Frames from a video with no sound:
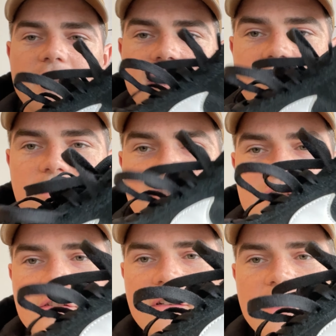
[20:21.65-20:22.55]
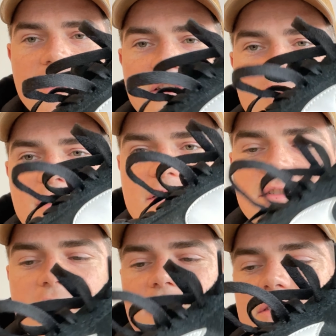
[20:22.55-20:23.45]
looks great, it
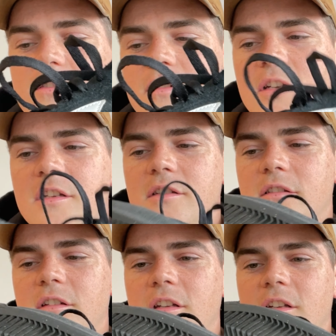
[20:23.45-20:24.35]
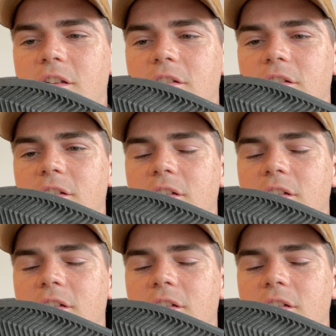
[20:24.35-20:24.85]
skates great, and